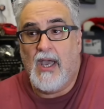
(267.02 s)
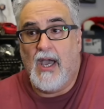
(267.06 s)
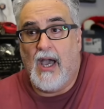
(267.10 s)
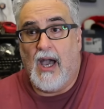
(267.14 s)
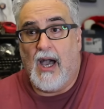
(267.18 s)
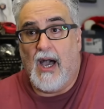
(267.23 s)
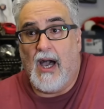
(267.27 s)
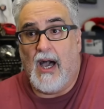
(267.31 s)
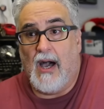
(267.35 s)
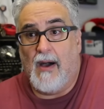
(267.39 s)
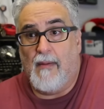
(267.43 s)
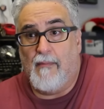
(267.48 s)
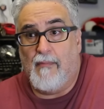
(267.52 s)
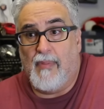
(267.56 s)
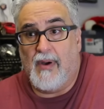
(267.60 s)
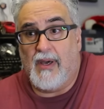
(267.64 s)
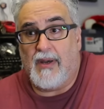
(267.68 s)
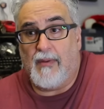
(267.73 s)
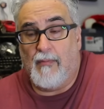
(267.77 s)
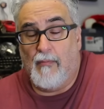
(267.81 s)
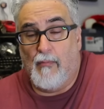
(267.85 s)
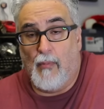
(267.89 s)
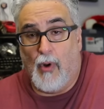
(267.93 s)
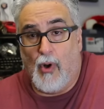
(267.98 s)
uh,
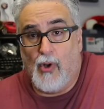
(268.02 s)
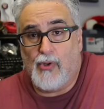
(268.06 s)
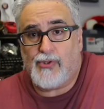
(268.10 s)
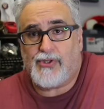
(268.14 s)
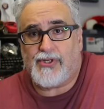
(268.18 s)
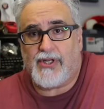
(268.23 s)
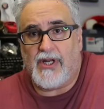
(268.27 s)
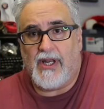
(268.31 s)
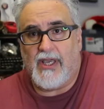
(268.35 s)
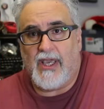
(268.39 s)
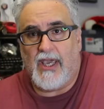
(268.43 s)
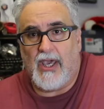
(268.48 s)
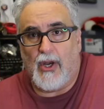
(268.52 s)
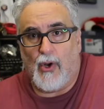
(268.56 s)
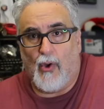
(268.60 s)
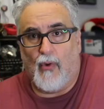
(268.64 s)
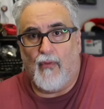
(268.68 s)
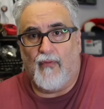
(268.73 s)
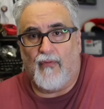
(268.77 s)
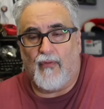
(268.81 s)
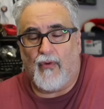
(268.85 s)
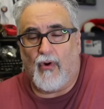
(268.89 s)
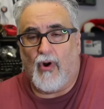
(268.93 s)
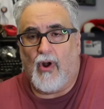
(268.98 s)
but mostly and
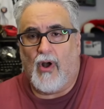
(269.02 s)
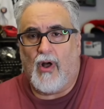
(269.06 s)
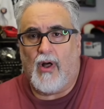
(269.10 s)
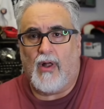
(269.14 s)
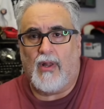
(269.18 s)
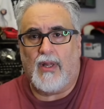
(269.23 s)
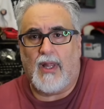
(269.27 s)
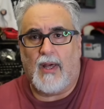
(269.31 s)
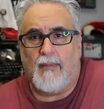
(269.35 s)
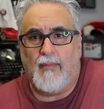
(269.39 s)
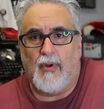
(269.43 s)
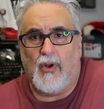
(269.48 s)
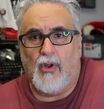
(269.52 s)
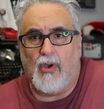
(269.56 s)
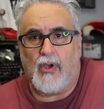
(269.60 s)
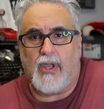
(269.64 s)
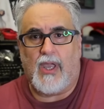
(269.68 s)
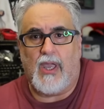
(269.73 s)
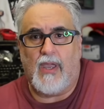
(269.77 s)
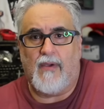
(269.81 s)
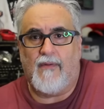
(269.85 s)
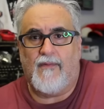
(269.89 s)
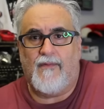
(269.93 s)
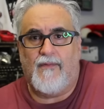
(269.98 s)
overall, I'm
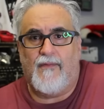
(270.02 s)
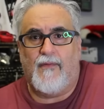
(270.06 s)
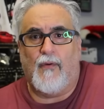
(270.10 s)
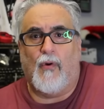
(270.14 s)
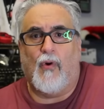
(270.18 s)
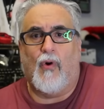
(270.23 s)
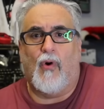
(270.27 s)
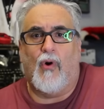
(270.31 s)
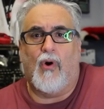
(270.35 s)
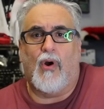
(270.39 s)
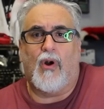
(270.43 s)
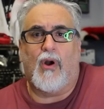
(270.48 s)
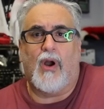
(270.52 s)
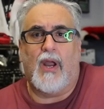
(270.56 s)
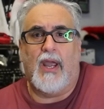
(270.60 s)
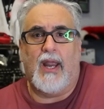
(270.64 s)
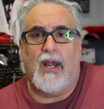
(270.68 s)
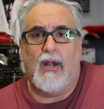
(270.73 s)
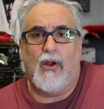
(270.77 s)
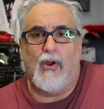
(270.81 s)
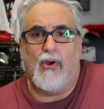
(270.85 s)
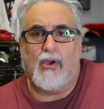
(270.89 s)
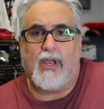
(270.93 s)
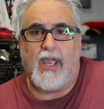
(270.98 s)
looking for
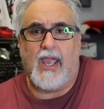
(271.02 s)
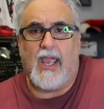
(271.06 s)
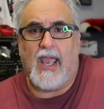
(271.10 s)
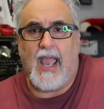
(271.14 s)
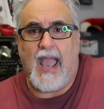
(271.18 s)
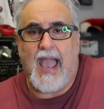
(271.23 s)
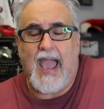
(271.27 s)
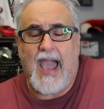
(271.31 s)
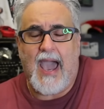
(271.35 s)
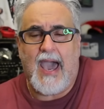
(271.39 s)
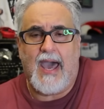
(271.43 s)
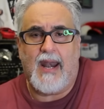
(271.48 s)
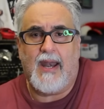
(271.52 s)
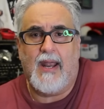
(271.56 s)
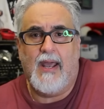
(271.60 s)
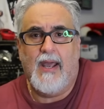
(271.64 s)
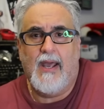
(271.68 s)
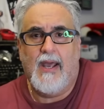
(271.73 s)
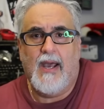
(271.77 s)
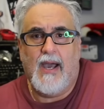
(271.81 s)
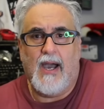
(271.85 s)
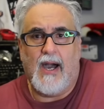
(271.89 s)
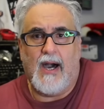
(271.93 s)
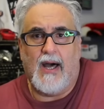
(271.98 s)
and looking at
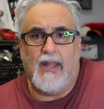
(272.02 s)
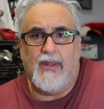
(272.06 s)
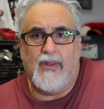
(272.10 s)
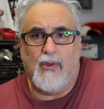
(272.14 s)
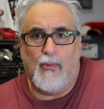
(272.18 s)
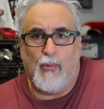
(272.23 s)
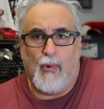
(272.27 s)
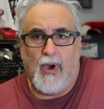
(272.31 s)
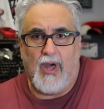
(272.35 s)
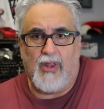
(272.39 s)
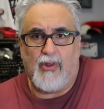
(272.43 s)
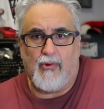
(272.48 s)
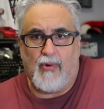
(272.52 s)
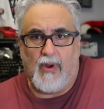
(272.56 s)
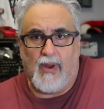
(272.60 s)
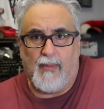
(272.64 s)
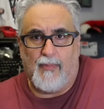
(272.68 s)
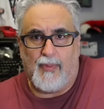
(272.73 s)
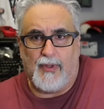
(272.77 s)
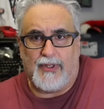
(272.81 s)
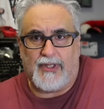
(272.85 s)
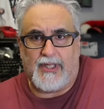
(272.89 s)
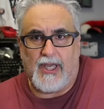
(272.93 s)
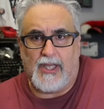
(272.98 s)
uh, the
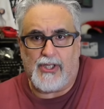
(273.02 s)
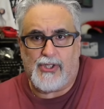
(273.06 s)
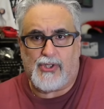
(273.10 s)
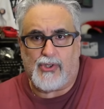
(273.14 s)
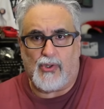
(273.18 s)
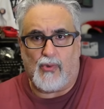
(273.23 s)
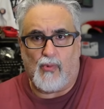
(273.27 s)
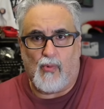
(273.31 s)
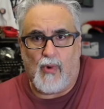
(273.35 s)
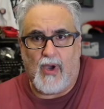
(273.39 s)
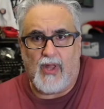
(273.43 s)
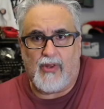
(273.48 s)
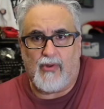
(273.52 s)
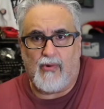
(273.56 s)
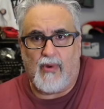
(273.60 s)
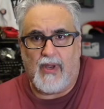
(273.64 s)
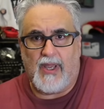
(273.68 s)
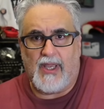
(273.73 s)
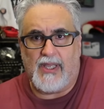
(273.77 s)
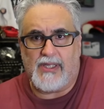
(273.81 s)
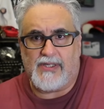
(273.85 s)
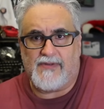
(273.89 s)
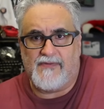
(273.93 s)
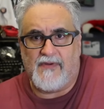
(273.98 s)
weathering potential.
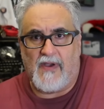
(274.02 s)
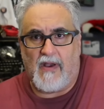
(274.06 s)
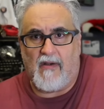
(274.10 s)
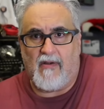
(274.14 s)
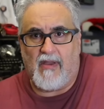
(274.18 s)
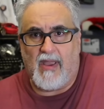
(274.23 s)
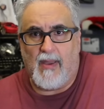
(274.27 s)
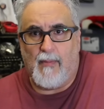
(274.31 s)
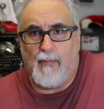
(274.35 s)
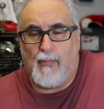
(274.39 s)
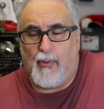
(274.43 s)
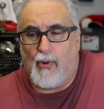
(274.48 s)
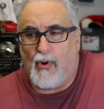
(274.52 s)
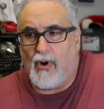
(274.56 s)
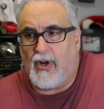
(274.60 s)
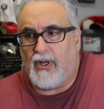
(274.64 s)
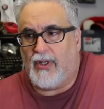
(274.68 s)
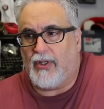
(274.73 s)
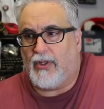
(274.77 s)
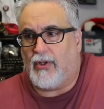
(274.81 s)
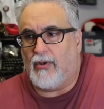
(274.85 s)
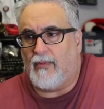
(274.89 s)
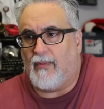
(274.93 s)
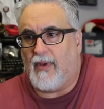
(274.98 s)
Weathering is very
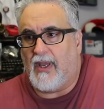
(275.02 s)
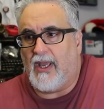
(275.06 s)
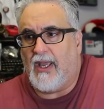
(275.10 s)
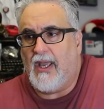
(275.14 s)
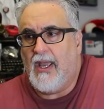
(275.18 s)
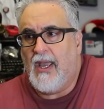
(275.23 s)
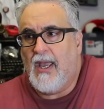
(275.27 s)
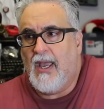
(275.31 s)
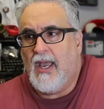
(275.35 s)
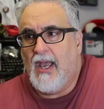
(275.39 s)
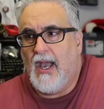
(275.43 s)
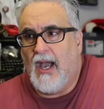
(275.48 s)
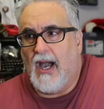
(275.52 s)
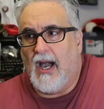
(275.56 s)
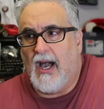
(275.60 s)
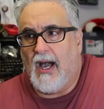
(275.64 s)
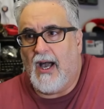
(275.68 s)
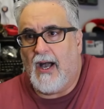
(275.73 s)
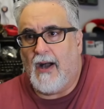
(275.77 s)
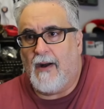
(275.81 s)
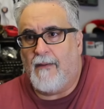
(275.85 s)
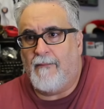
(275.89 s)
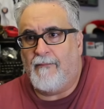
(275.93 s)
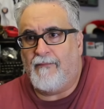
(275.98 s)
important to me.
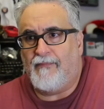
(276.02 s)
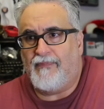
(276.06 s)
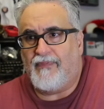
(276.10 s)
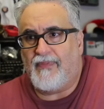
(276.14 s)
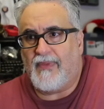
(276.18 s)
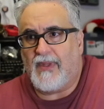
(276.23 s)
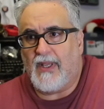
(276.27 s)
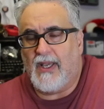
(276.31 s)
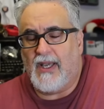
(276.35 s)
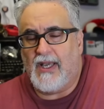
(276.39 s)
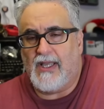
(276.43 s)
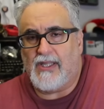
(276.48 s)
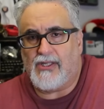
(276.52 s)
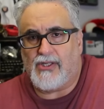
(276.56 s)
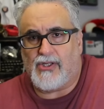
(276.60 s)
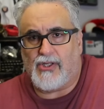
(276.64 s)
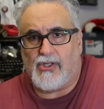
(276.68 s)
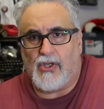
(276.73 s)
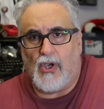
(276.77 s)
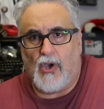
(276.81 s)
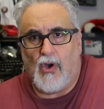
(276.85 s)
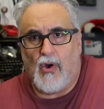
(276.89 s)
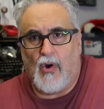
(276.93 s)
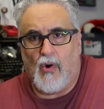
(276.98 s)
Um, and
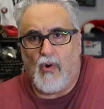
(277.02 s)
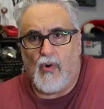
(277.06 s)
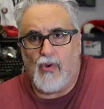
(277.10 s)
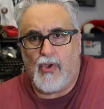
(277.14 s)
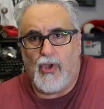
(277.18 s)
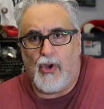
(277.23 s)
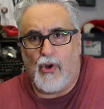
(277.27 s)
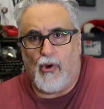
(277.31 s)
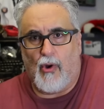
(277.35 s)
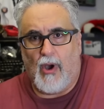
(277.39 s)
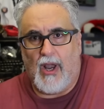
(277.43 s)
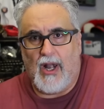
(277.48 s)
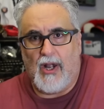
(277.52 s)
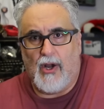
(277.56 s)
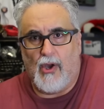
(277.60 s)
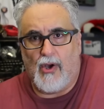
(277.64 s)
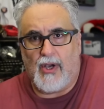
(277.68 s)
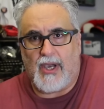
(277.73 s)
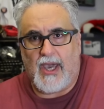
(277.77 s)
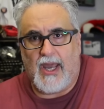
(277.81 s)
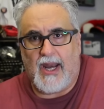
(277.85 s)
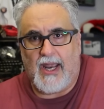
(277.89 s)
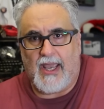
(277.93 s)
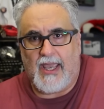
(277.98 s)
so, you know, I
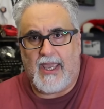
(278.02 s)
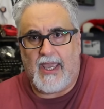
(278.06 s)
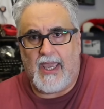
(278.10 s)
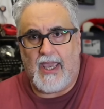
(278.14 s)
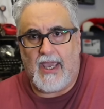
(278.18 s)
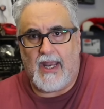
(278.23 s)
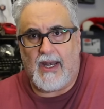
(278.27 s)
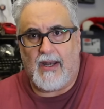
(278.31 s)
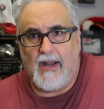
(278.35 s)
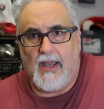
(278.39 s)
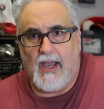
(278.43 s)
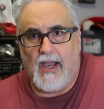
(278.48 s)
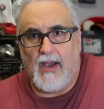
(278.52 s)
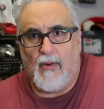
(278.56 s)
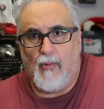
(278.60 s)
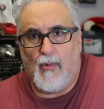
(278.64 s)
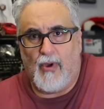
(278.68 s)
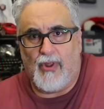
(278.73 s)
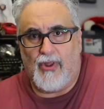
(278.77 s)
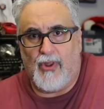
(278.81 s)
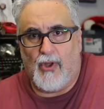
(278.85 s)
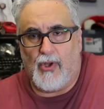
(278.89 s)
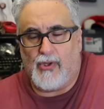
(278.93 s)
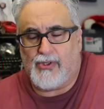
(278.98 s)
look at a kit uh,
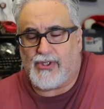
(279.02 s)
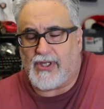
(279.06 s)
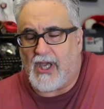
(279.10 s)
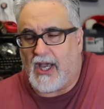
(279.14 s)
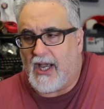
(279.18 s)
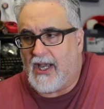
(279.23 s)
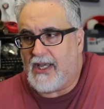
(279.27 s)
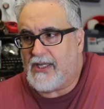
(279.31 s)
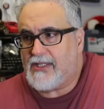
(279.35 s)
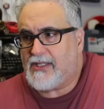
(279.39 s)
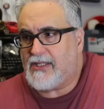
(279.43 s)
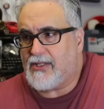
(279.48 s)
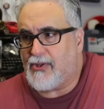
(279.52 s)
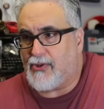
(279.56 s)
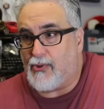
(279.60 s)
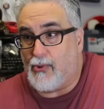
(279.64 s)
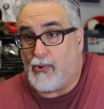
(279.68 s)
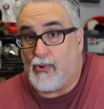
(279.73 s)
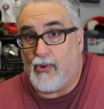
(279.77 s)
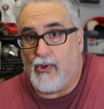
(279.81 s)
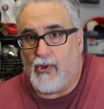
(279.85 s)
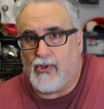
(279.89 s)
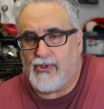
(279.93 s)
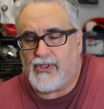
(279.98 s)
with those eyes,
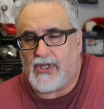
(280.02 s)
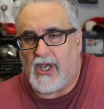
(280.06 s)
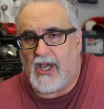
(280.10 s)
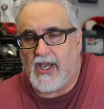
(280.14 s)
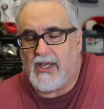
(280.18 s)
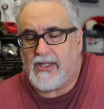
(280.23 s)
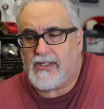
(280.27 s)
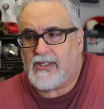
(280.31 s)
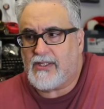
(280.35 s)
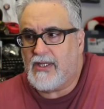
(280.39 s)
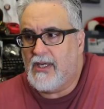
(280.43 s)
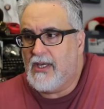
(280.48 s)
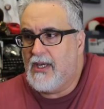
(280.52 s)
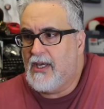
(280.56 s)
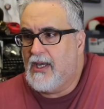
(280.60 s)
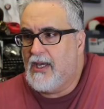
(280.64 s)
through those eyes.